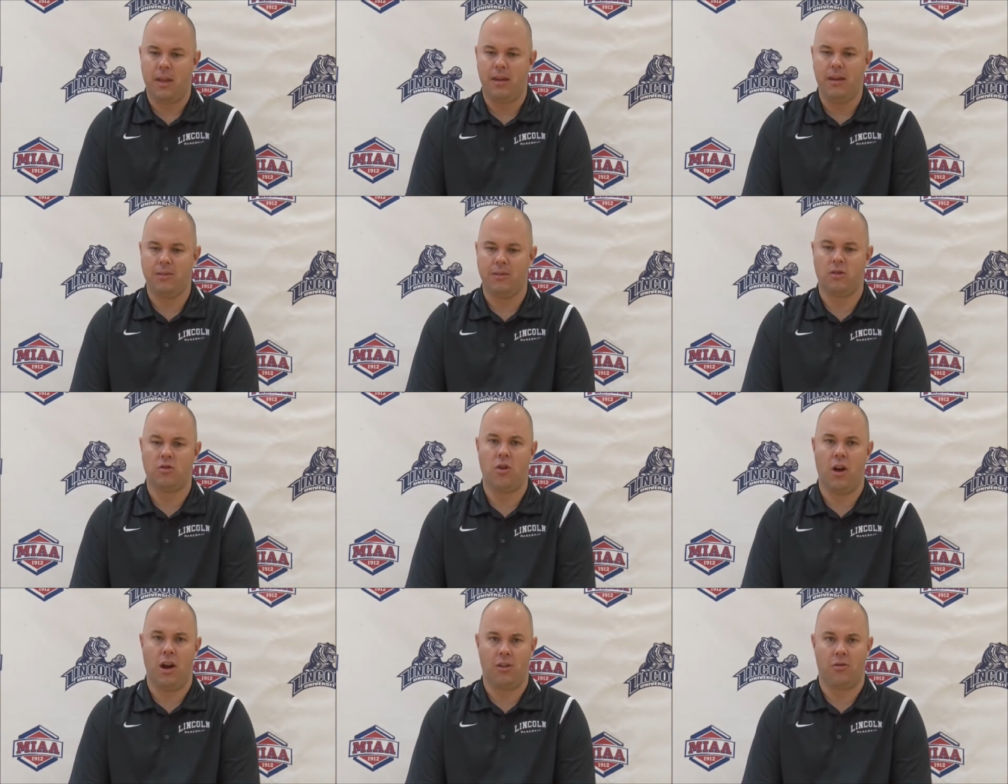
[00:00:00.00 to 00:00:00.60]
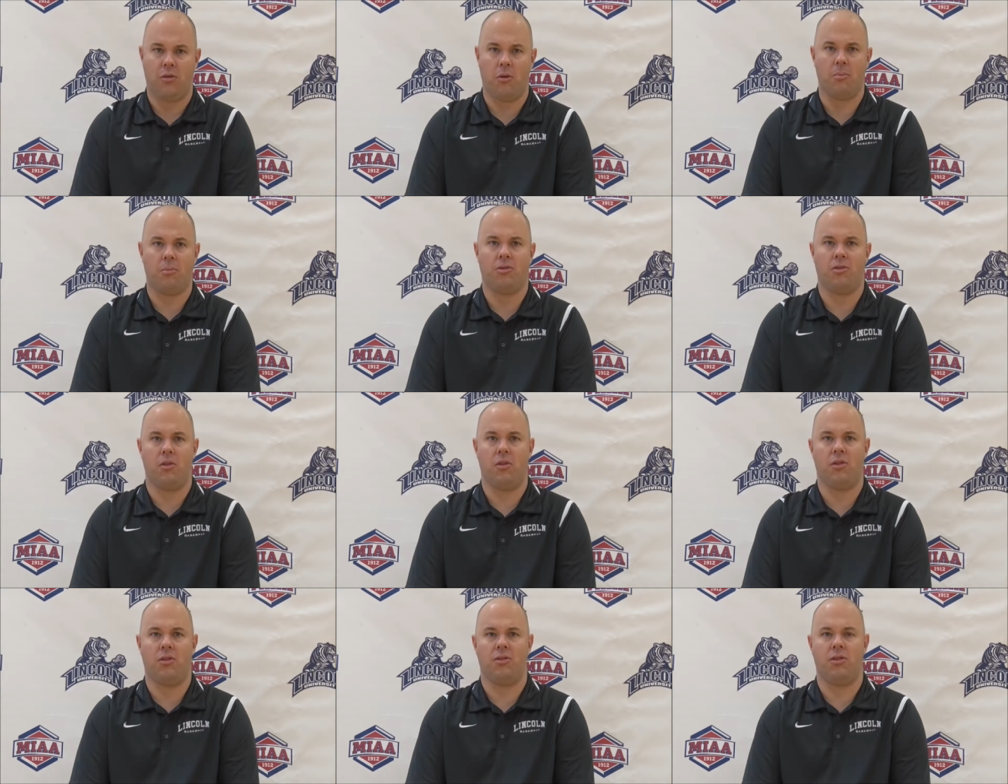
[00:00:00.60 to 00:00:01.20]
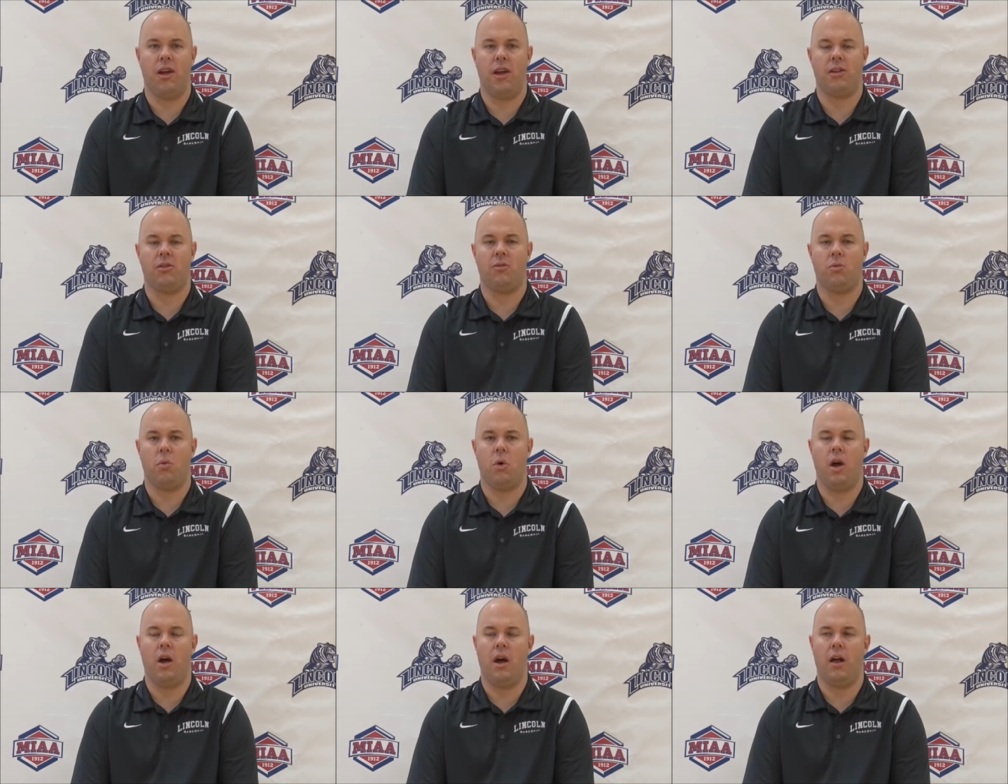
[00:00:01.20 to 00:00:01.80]
He's a transfer from Missouri State as
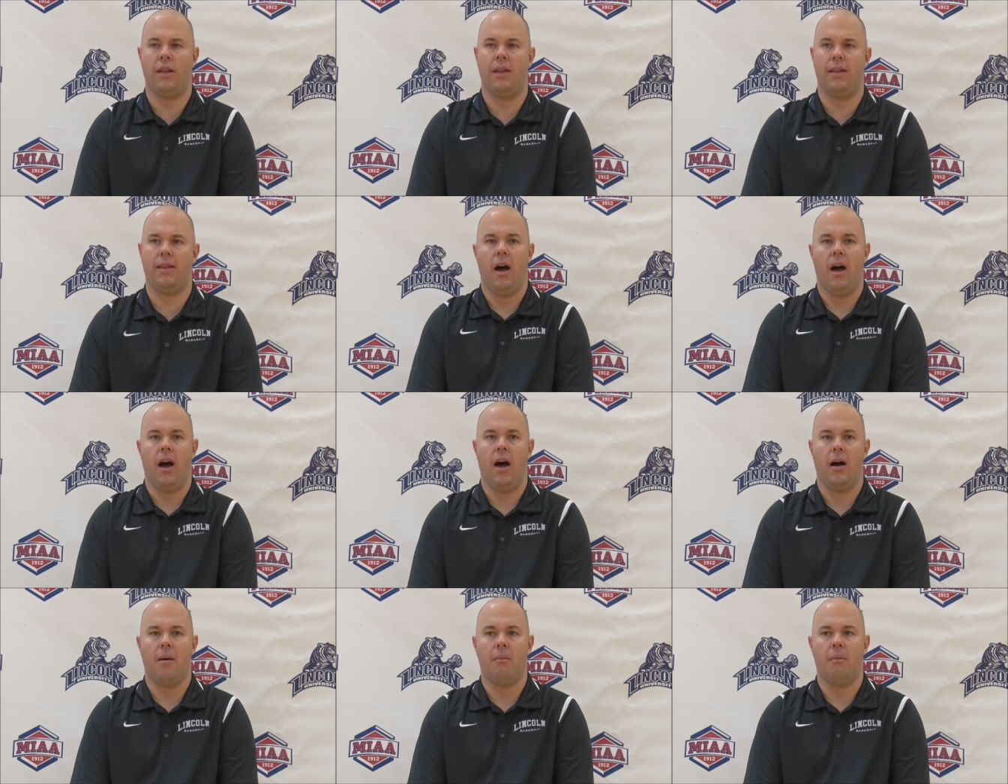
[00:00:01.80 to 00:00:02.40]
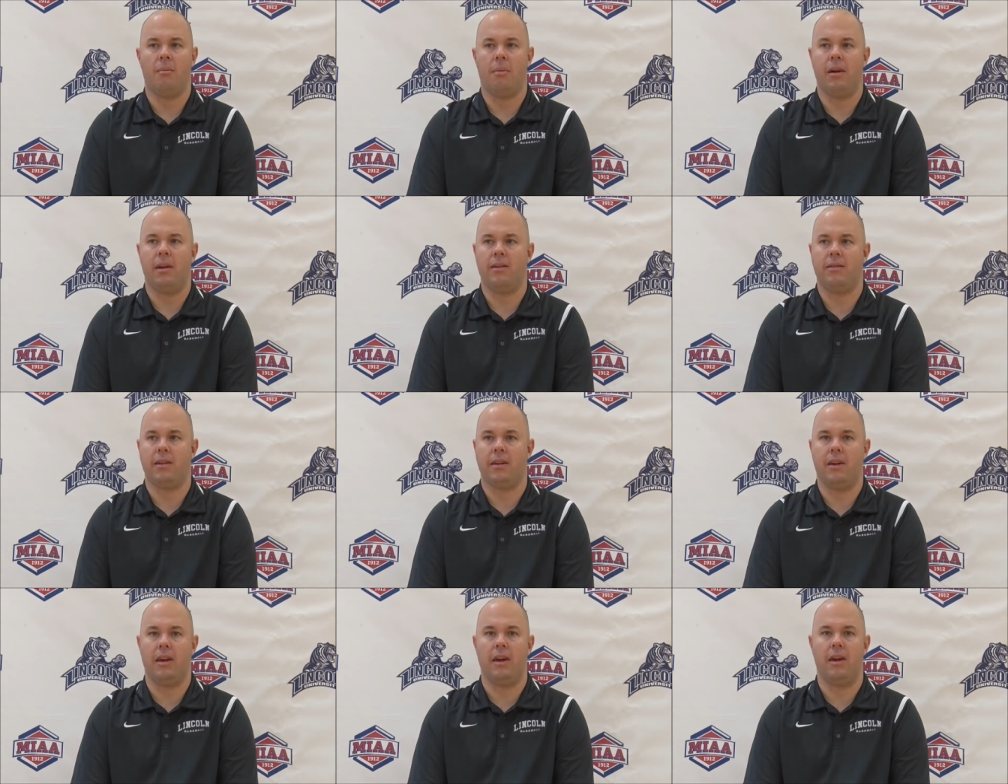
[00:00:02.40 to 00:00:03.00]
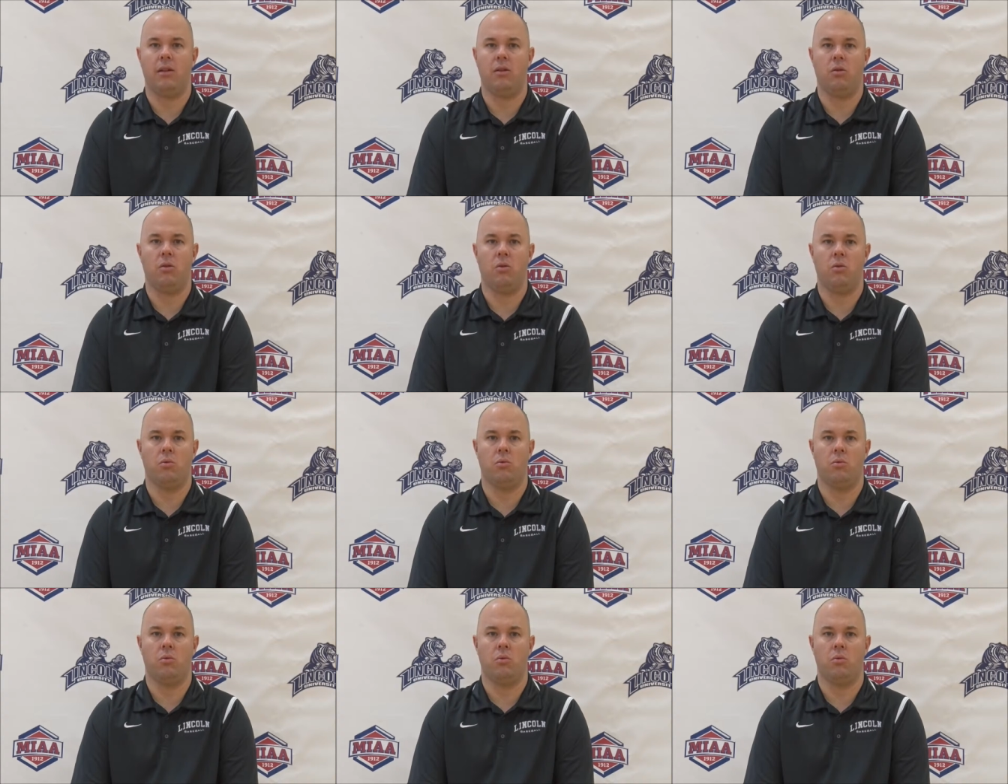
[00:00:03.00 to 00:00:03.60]
well, and, um, but he's a kid
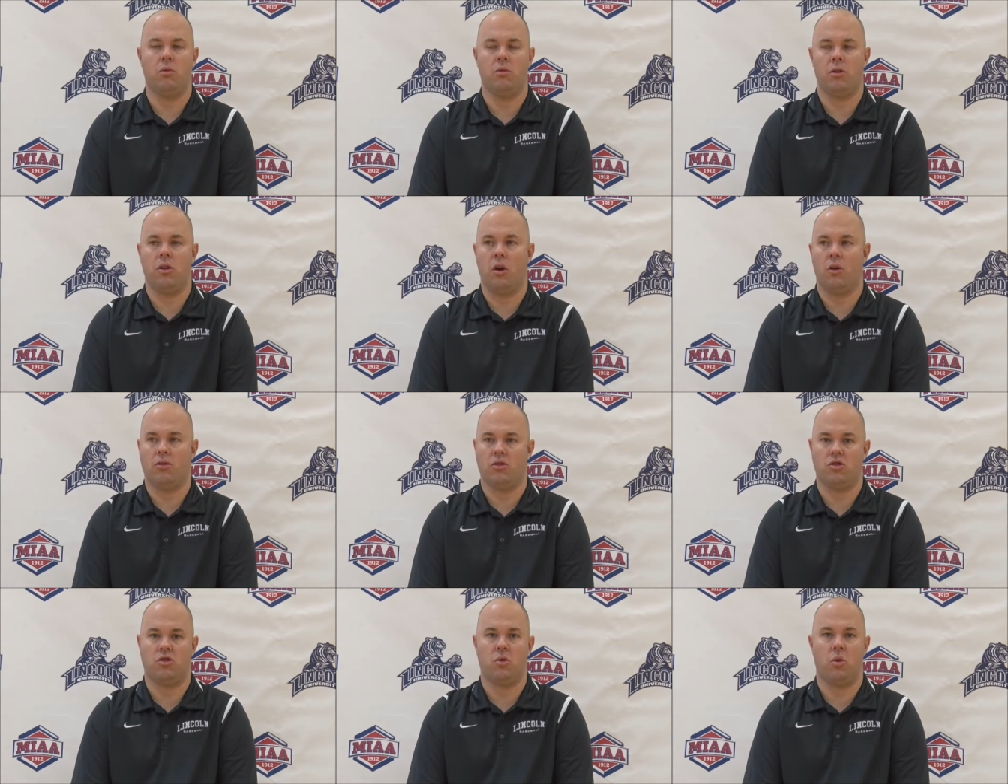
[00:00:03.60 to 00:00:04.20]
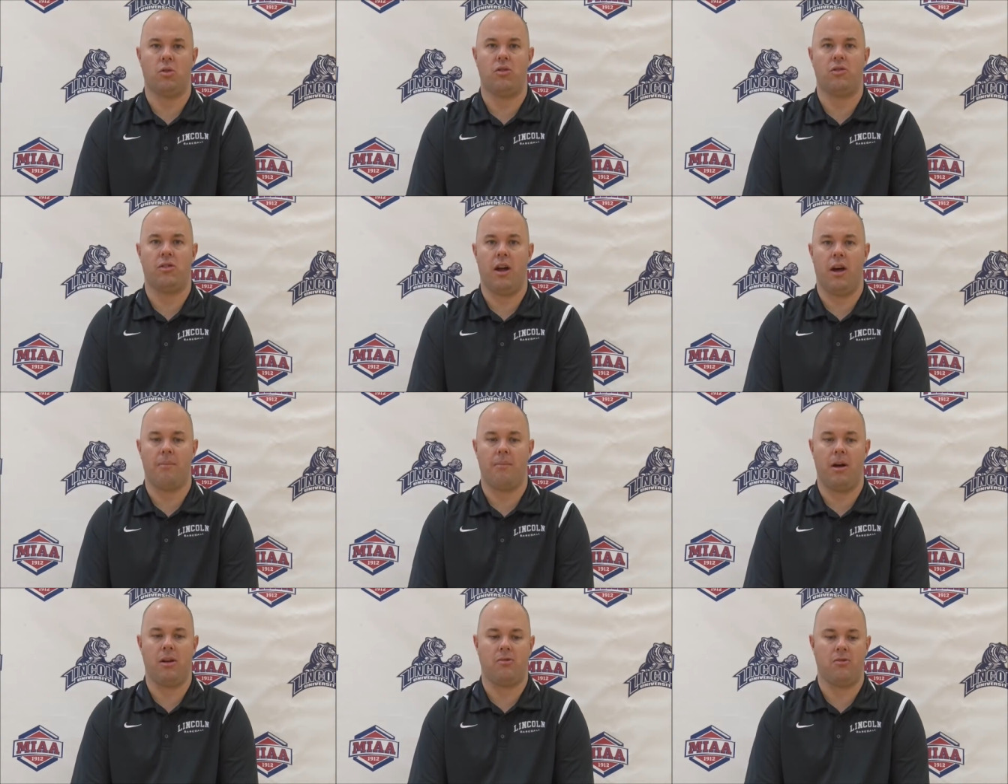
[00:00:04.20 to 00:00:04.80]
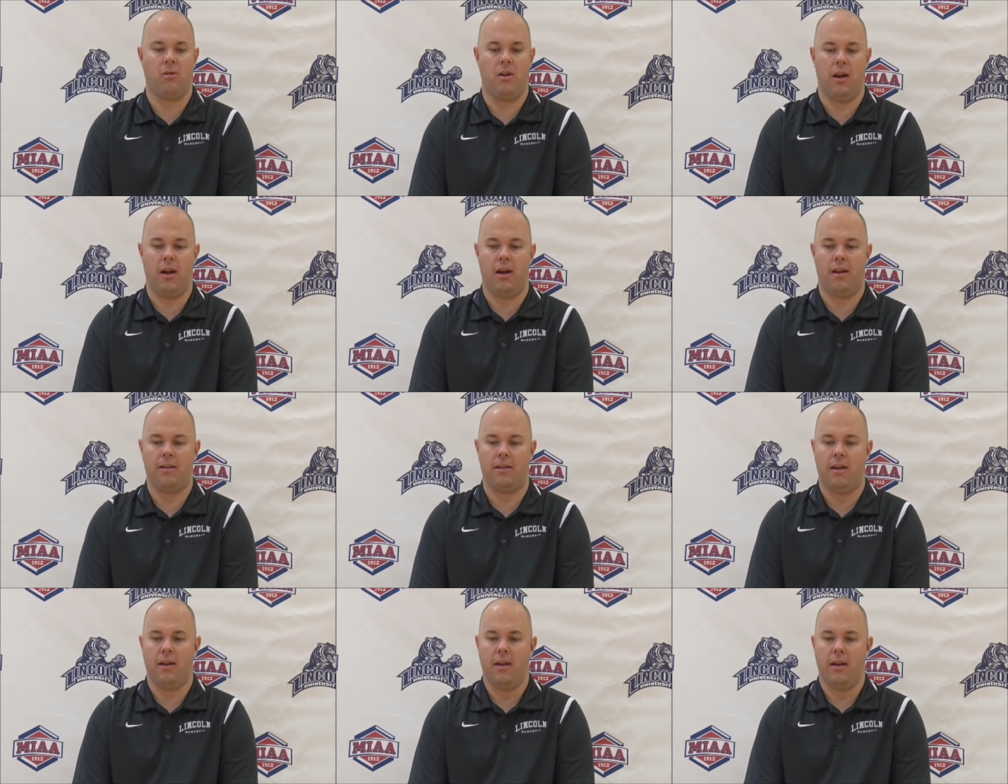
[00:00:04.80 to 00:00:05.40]
who you know is a shortstop by
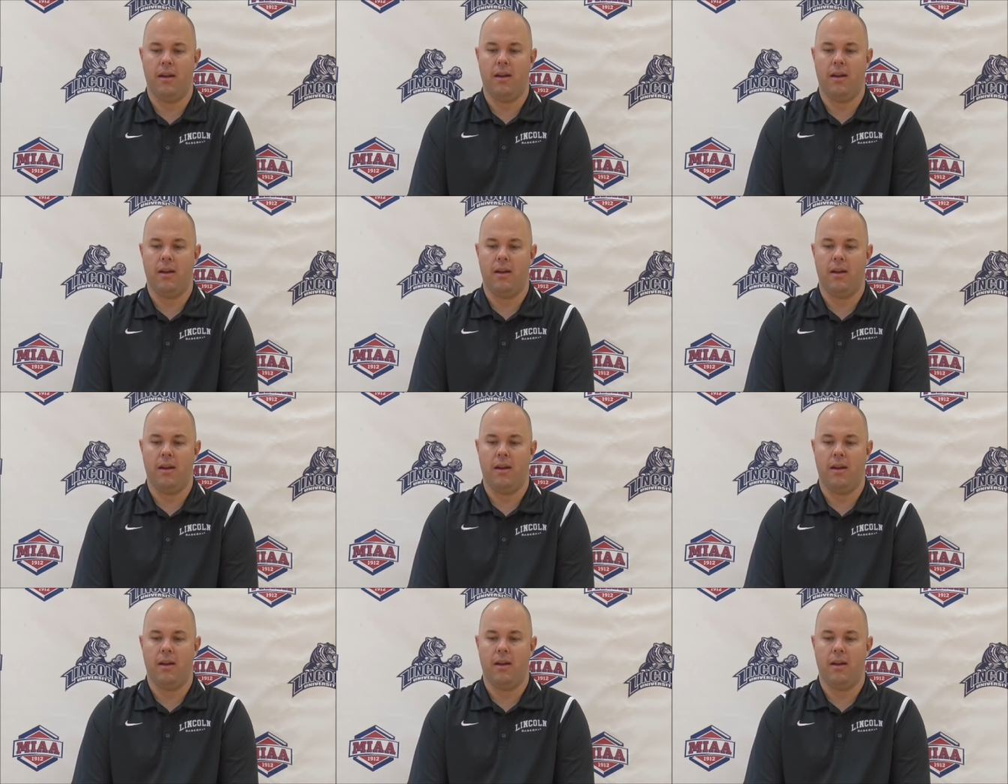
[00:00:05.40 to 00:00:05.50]
trade.